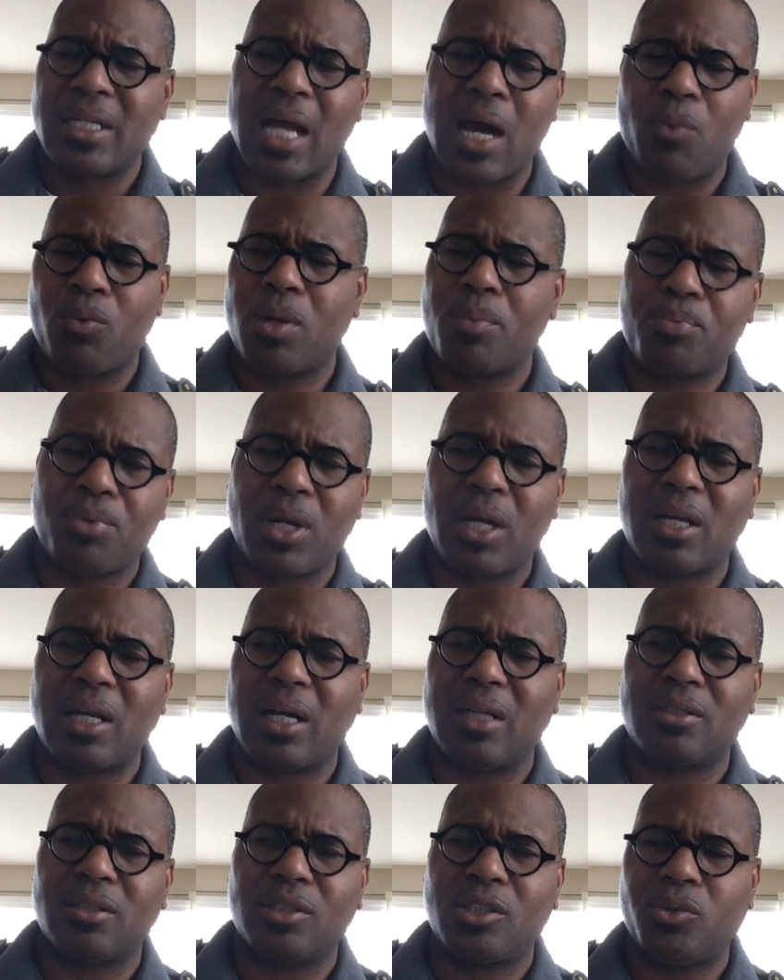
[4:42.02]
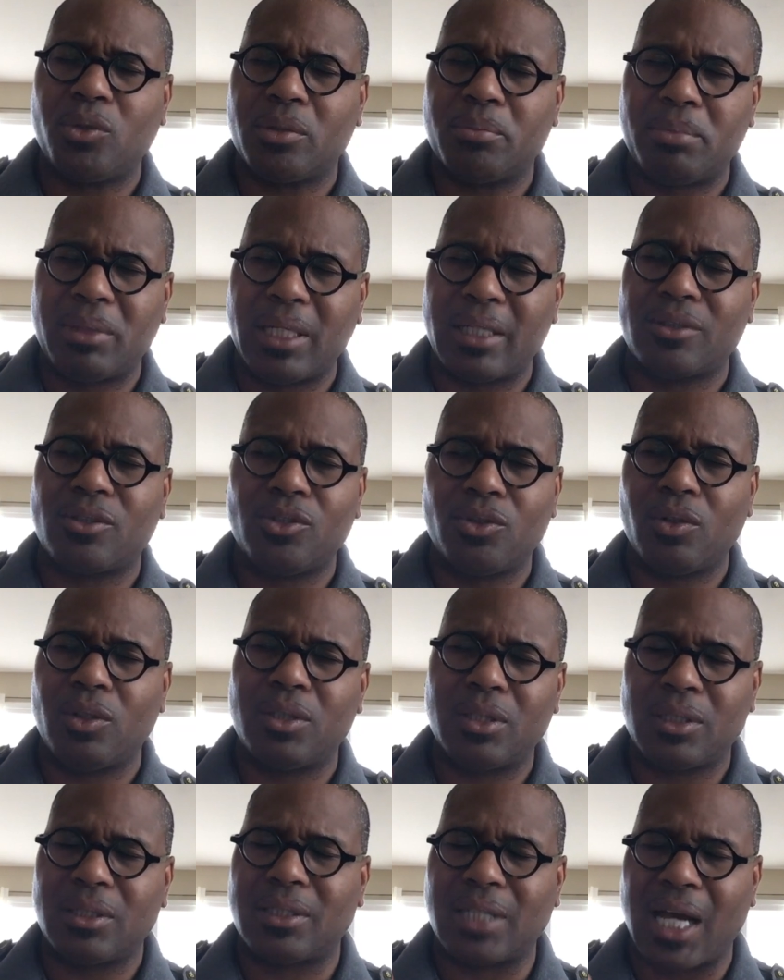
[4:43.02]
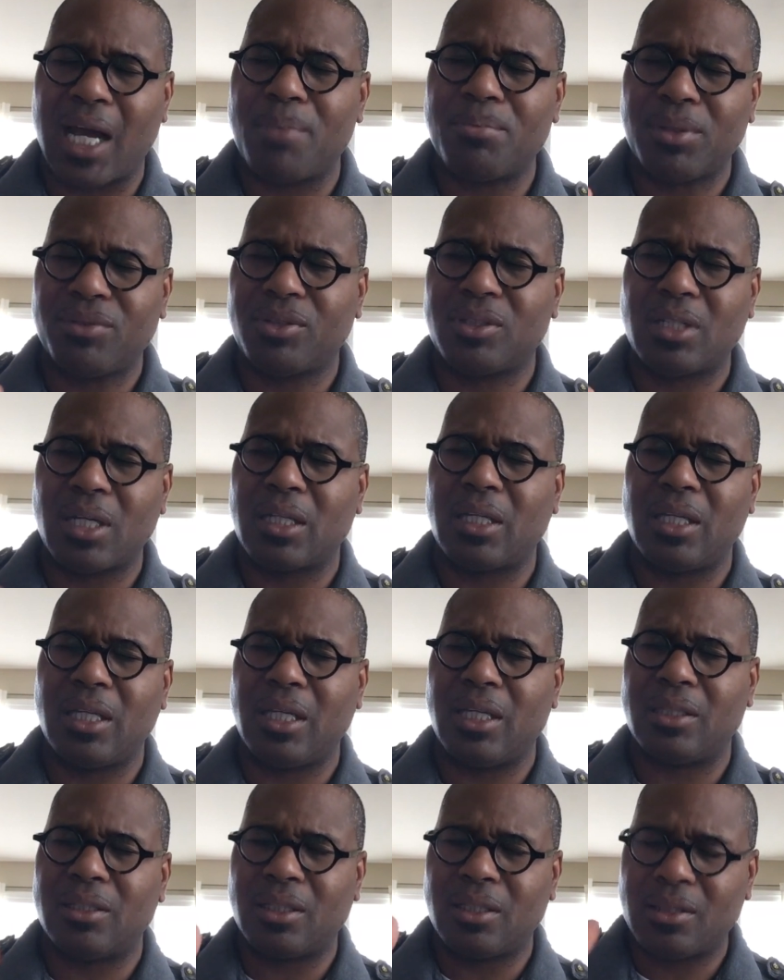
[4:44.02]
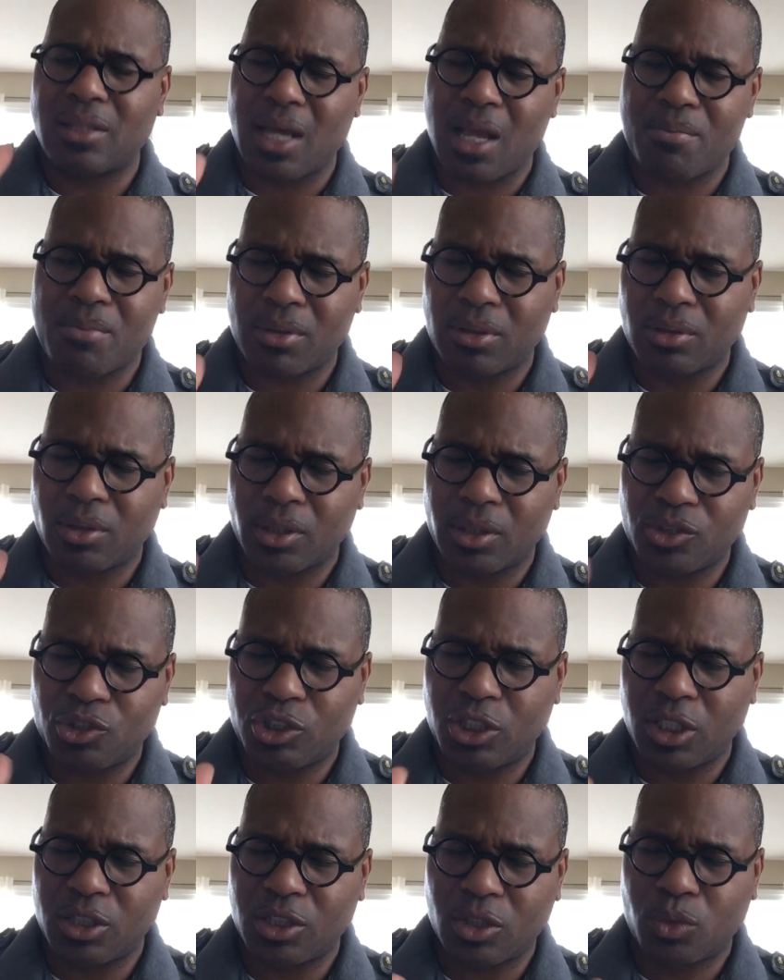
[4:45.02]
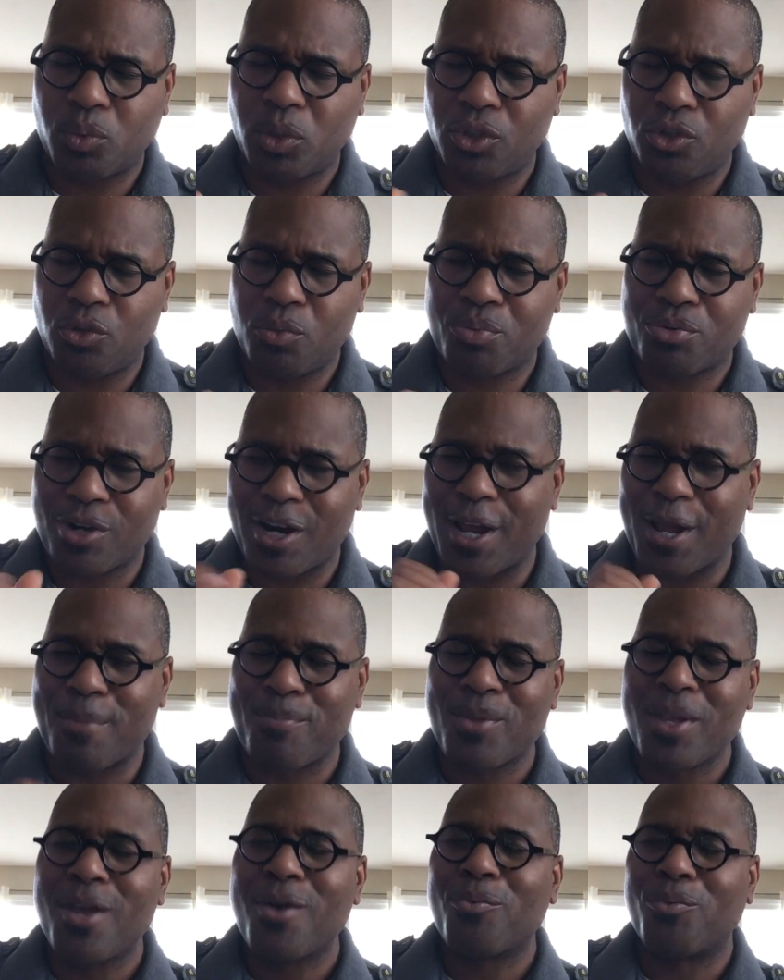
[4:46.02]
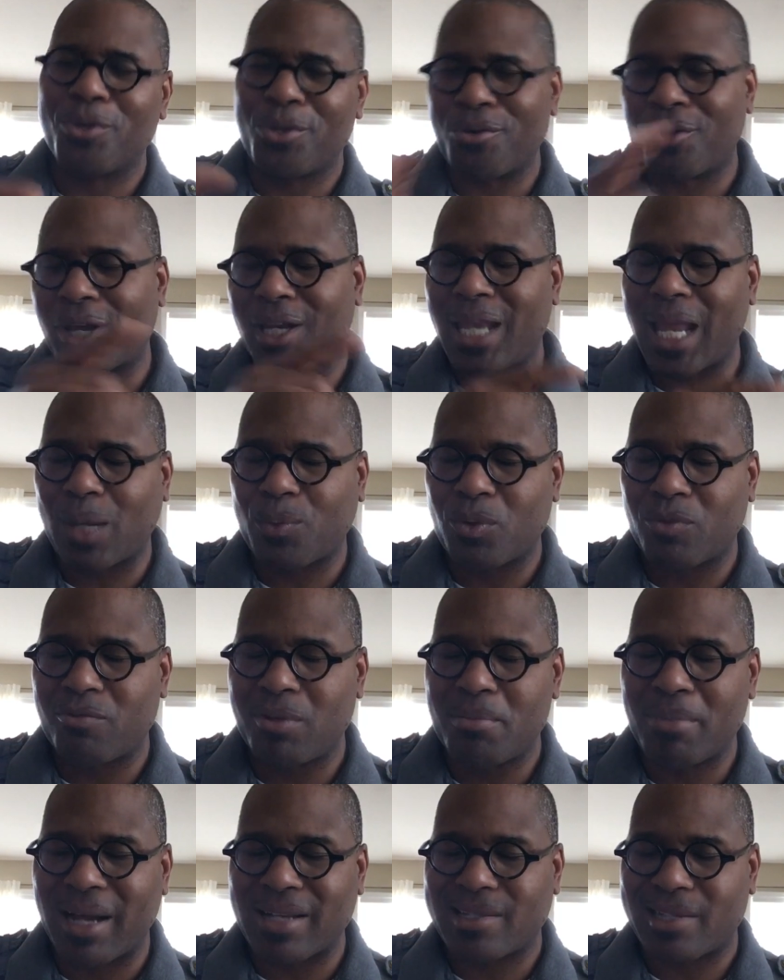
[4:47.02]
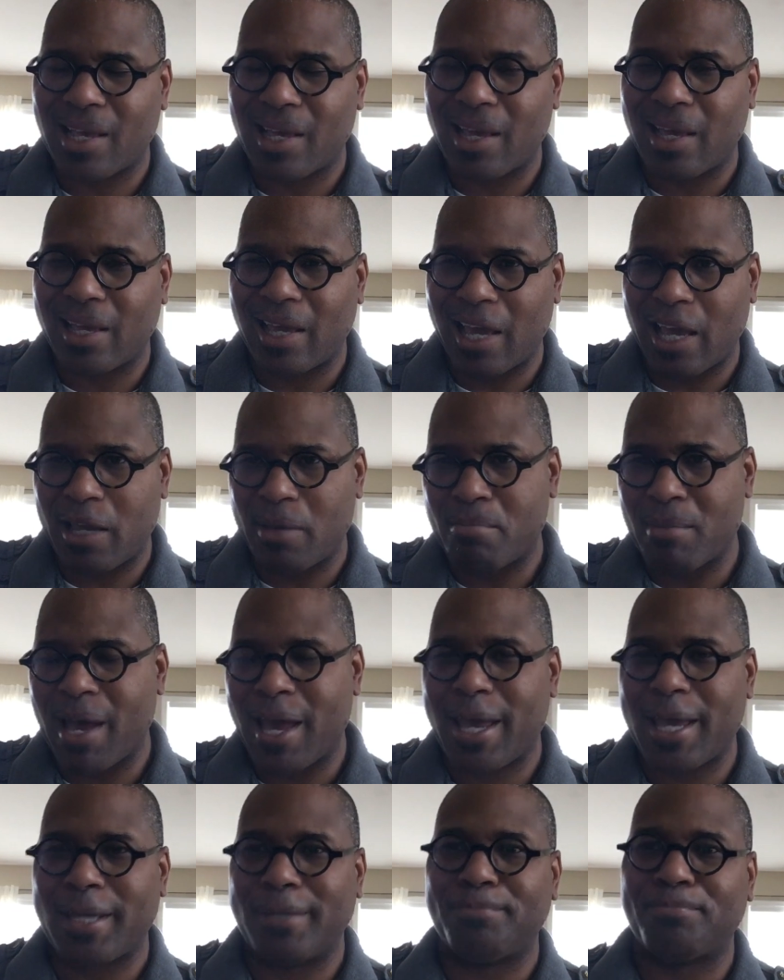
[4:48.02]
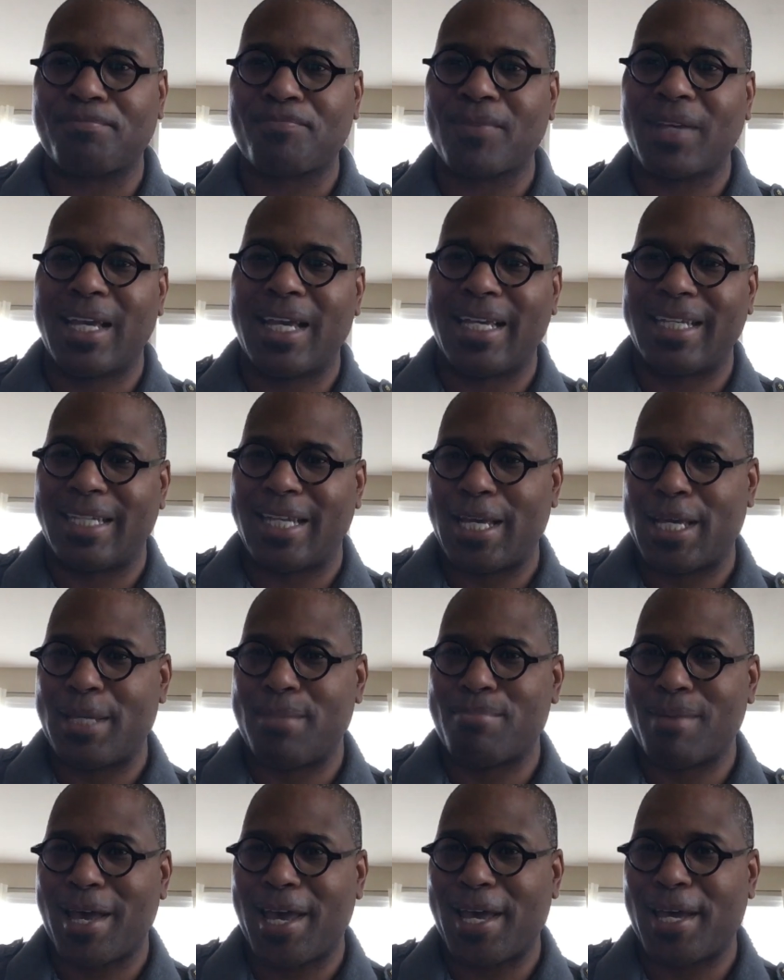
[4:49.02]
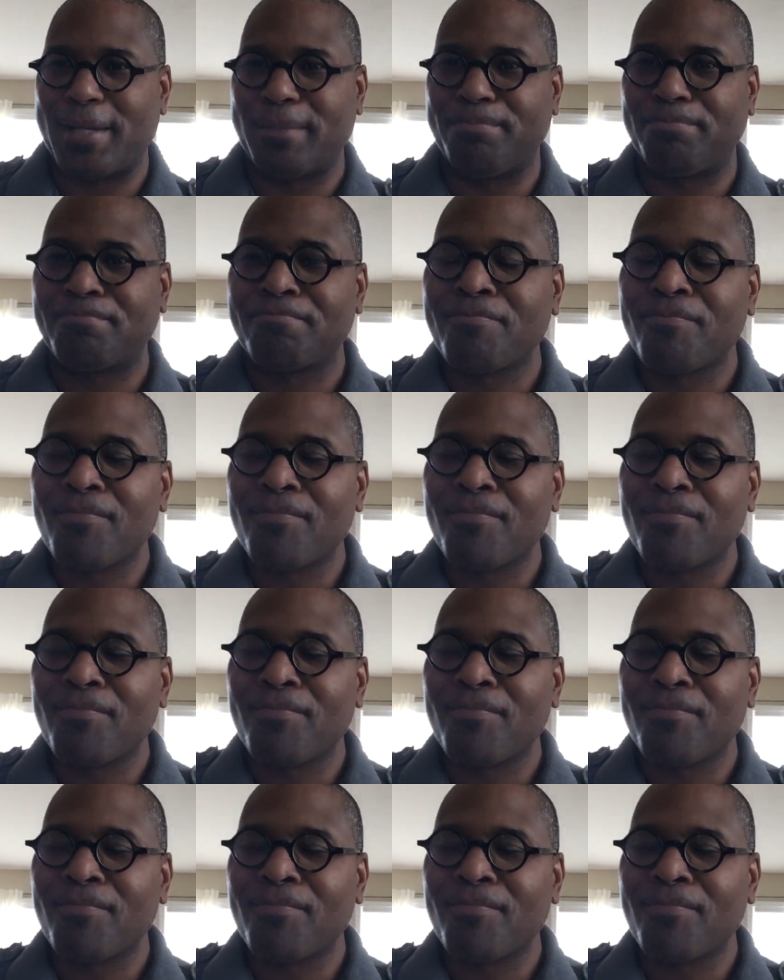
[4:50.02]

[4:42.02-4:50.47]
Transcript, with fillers: Now we pray, God, that you would bless during this time of study. In the name of the Lord Jesus, we do pray. Will you connect with me by saying amen and amen?